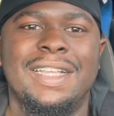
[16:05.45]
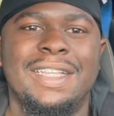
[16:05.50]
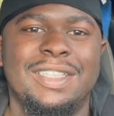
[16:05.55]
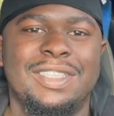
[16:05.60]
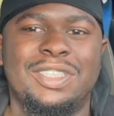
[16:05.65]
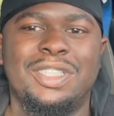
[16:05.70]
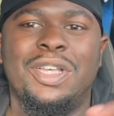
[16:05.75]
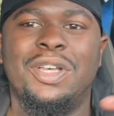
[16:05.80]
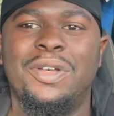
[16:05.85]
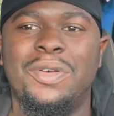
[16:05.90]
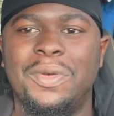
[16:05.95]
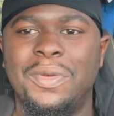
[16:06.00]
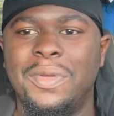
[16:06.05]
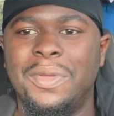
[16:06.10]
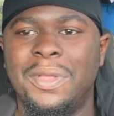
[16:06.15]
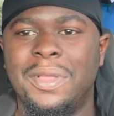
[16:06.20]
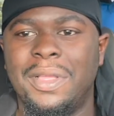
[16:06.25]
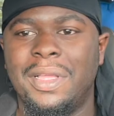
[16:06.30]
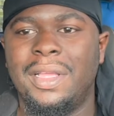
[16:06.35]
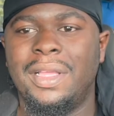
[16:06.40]
So,
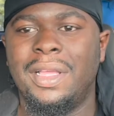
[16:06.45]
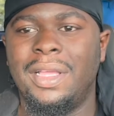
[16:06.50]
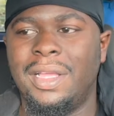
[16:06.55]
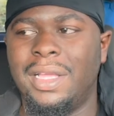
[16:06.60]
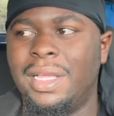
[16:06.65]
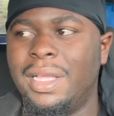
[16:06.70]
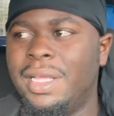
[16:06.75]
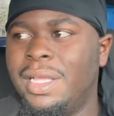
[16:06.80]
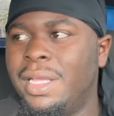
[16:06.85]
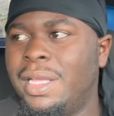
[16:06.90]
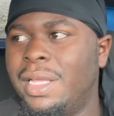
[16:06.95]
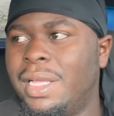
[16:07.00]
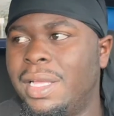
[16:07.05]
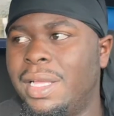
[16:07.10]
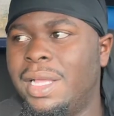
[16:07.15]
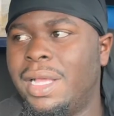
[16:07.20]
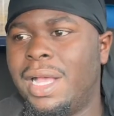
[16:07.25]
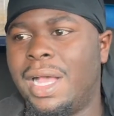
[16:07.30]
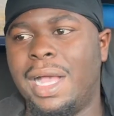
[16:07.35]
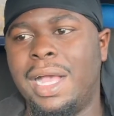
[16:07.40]

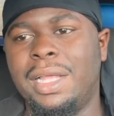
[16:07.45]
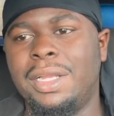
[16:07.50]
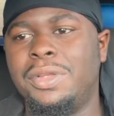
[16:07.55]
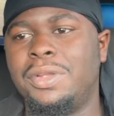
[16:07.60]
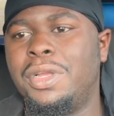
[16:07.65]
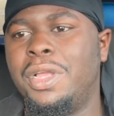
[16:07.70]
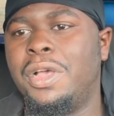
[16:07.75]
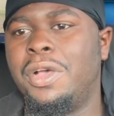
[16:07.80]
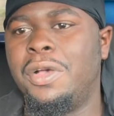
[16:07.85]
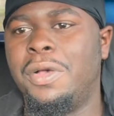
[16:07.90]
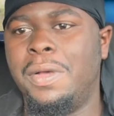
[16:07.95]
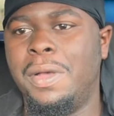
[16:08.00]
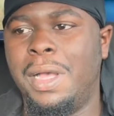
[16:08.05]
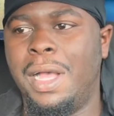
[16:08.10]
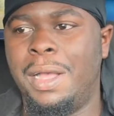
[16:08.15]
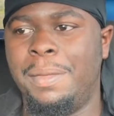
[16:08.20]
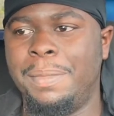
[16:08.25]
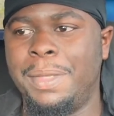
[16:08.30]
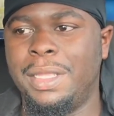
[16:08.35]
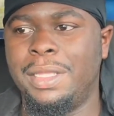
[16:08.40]
I don't know.
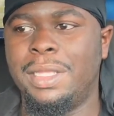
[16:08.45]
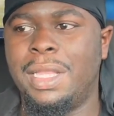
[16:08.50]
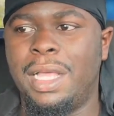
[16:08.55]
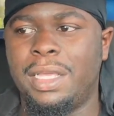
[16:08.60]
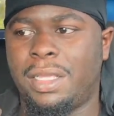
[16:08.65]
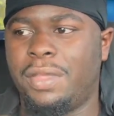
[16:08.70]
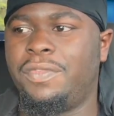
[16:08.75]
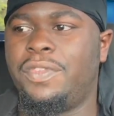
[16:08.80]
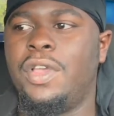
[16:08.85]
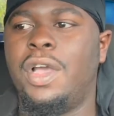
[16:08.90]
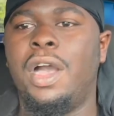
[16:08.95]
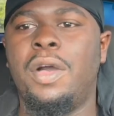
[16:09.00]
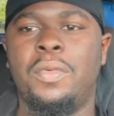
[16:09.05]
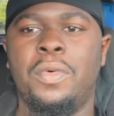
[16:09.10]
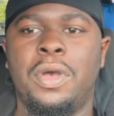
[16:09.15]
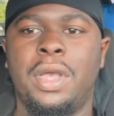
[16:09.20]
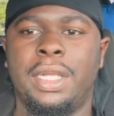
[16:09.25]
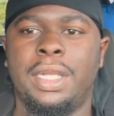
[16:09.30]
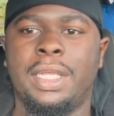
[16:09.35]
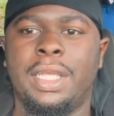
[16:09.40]
I mean, like, if y'all
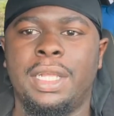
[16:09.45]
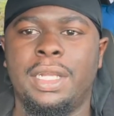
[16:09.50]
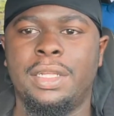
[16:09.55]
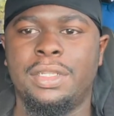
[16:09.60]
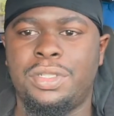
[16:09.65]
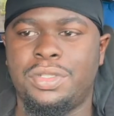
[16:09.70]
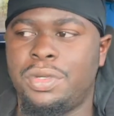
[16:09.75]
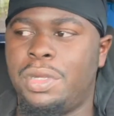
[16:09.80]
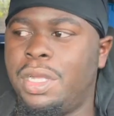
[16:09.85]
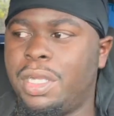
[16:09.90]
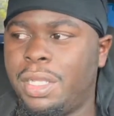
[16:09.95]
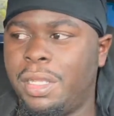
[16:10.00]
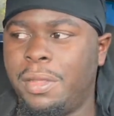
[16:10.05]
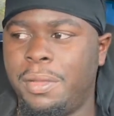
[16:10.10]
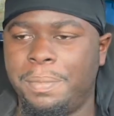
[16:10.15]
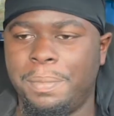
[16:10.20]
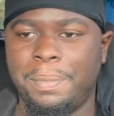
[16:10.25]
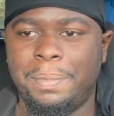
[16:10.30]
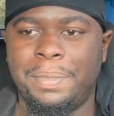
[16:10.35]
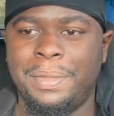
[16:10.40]
want to get in
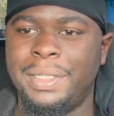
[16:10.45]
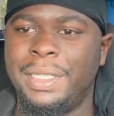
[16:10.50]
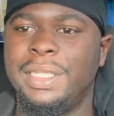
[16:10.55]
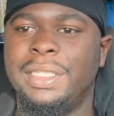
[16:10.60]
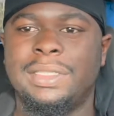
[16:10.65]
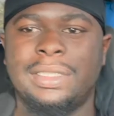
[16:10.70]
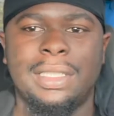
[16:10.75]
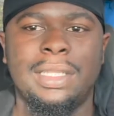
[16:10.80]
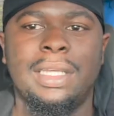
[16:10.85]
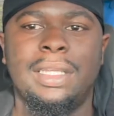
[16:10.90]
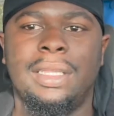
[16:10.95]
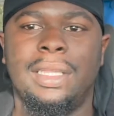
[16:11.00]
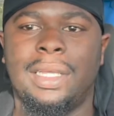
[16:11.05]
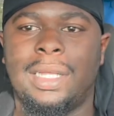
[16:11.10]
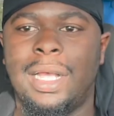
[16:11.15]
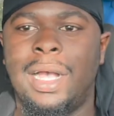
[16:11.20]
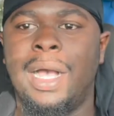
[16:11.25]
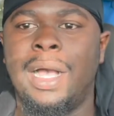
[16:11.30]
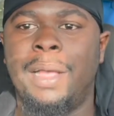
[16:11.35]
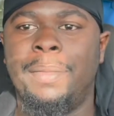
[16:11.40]
trucking, please leave the
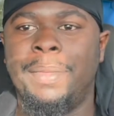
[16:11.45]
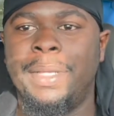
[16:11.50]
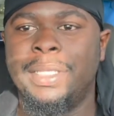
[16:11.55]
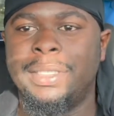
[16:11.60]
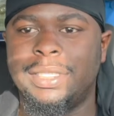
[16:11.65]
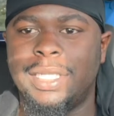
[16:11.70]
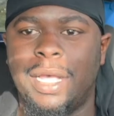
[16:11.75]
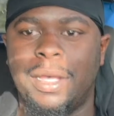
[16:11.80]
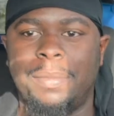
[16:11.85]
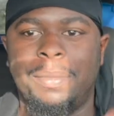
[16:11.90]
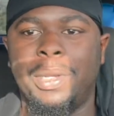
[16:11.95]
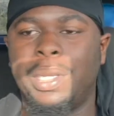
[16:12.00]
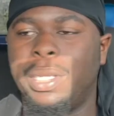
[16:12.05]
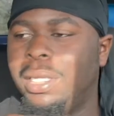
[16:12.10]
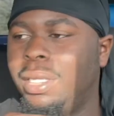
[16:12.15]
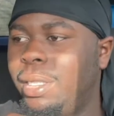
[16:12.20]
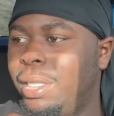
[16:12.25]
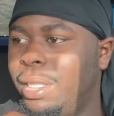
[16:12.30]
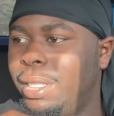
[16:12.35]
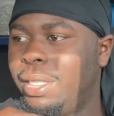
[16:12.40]
comments. I'll be
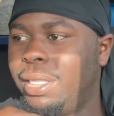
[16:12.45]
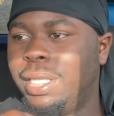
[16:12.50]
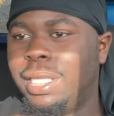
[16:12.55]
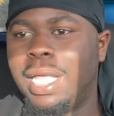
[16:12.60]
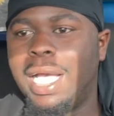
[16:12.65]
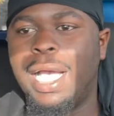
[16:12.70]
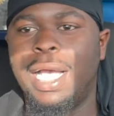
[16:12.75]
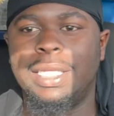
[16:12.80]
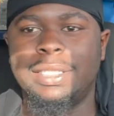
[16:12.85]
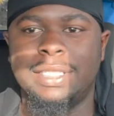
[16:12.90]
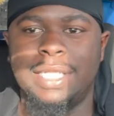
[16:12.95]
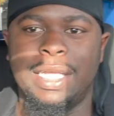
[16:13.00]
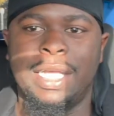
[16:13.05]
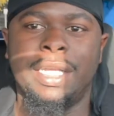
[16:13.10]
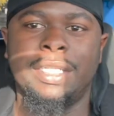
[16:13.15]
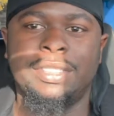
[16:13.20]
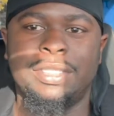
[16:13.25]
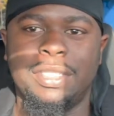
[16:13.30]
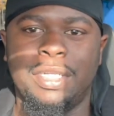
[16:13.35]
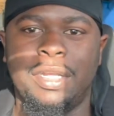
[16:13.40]
glad to
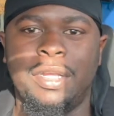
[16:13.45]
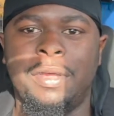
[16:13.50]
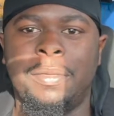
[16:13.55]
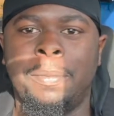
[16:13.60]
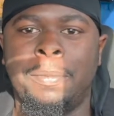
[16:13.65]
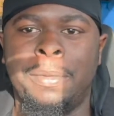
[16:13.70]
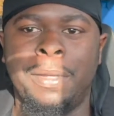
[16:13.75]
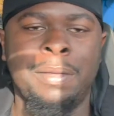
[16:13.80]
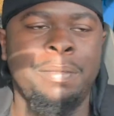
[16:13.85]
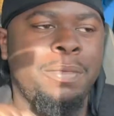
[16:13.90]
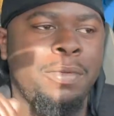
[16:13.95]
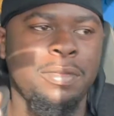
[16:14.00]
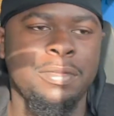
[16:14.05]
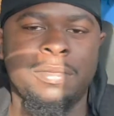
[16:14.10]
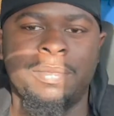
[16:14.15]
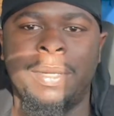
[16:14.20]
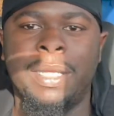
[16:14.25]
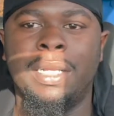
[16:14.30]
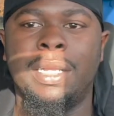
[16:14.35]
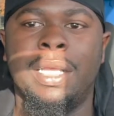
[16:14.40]
answer them. People
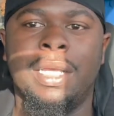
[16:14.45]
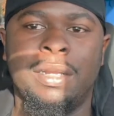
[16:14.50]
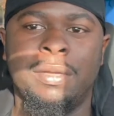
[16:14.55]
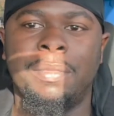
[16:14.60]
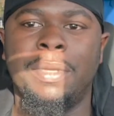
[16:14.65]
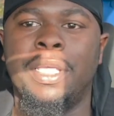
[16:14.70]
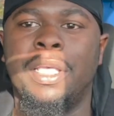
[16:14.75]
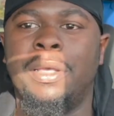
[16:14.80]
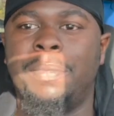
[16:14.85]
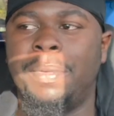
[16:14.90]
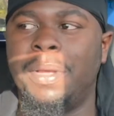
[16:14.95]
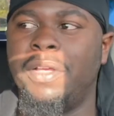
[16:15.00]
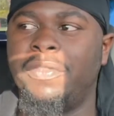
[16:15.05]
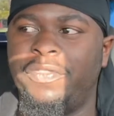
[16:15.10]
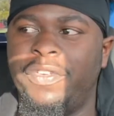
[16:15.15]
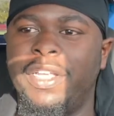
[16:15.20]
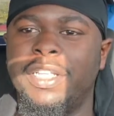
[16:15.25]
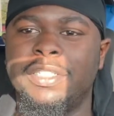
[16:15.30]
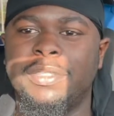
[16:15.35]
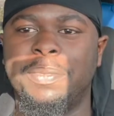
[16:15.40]
have been hitting me up on
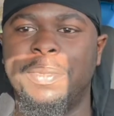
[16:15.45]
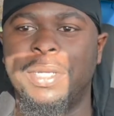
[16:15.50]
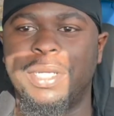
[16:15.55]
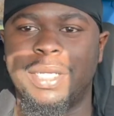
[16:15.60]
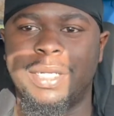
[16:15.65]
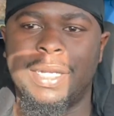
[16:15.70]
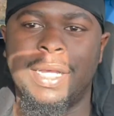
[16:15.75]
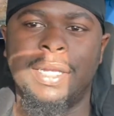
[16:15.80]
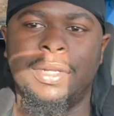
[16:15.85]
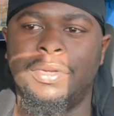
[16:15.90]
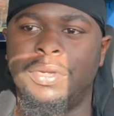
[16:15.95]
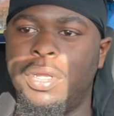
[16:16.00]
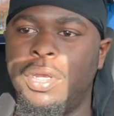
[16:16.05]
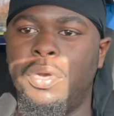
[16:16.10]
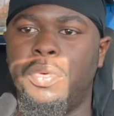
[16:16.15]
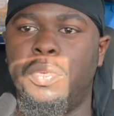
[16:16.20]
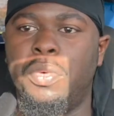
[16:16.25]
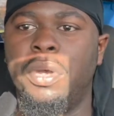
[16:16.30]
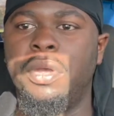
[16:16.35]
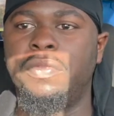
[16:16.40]
Facebook, and I don't know
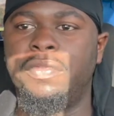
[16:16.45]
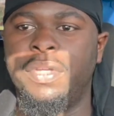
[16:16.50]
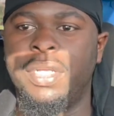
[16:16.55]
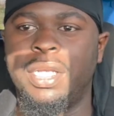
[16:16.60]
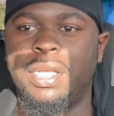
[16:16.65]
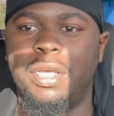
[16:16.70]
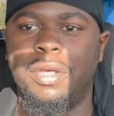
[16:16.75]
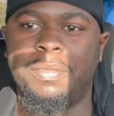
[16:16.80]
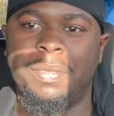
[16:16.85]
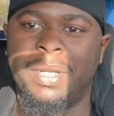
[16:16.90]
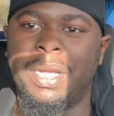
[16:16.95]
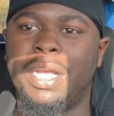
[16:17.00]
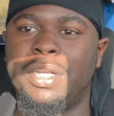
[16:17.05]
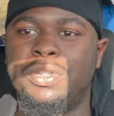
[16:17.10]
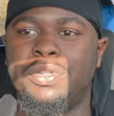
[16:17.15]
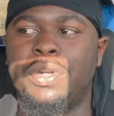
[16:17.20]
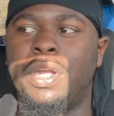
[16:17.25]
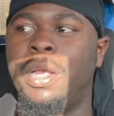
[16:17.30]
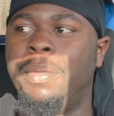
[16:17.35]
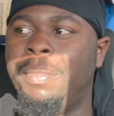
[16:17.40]
what video, but I
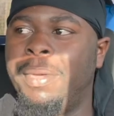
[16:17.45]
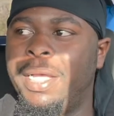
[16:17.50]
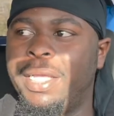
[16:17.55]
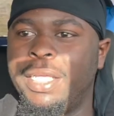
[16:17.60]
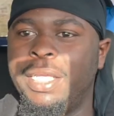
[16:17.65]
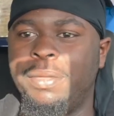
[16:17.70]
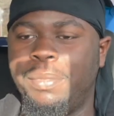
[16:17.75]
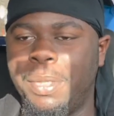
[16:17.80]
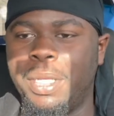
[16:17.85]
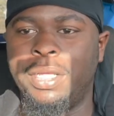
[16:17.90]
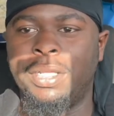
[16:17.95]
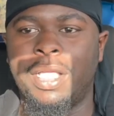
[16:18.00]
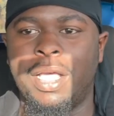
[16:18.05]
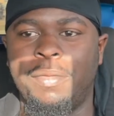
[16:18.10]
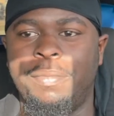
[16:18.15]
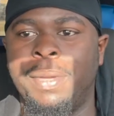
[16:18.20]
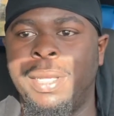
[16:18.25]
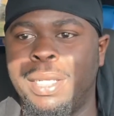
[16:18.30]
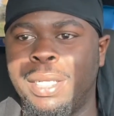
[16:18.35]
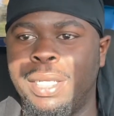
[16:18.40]
dropped my email.
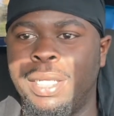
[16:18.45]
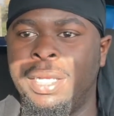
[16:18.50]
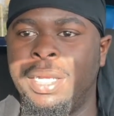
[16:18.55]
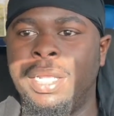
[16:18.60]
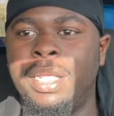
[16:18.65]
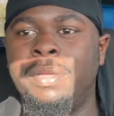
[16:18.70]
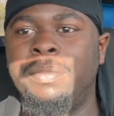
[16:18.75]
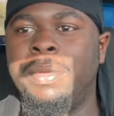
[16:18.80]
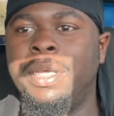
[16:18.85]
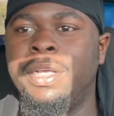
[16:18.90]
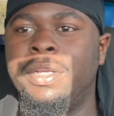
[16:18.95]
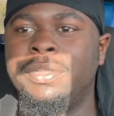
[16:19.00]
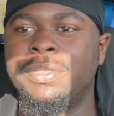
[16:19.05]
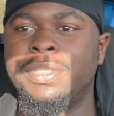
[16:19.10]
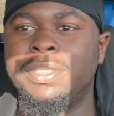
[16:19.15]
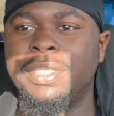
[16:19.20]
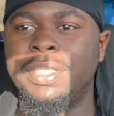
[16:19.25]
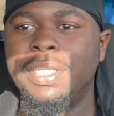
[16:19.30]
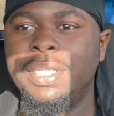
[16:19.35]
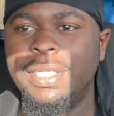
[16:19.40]
I've been getting
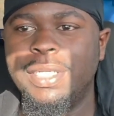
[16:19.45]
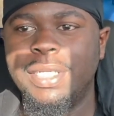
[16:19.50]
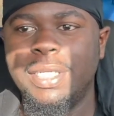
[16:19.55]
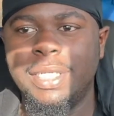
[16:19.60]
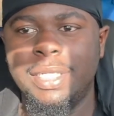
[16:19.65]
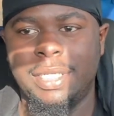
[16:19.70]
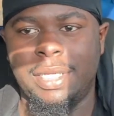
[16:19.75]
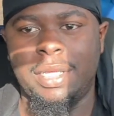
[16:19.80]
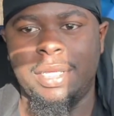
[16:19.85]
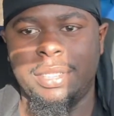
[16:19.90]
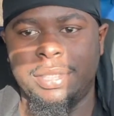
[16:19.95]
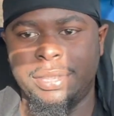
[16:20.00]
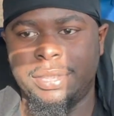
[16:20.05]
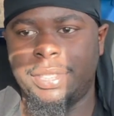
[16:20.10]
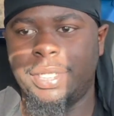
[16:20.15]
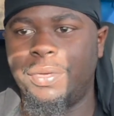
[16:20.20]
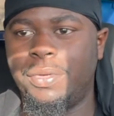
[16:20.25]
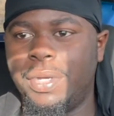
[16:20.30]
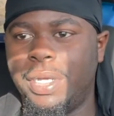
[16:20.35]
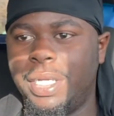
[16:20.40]
emails.
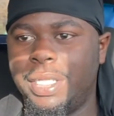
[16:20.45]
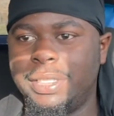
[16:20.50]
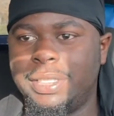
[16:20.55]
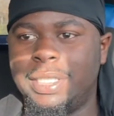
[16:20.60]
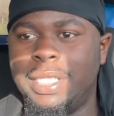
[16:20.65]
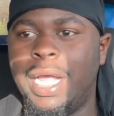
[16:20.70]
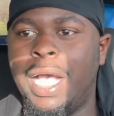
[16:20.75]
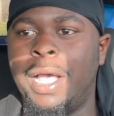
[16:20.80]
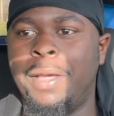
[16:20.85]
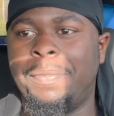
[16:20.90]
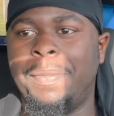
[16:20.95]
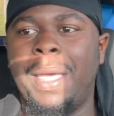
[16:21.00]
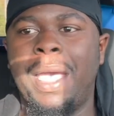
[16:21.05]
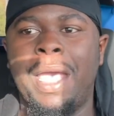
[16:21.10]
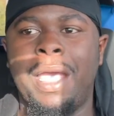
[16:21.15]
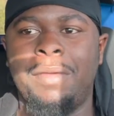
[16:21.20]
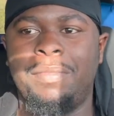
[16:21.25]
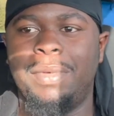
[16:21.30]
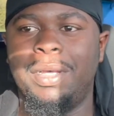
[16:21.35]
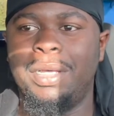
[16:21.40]
So, it's not
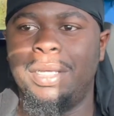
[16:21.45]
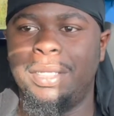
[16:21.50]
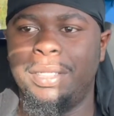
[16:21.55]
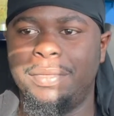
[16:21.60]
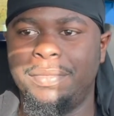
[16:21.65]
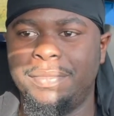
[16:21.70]
bad, but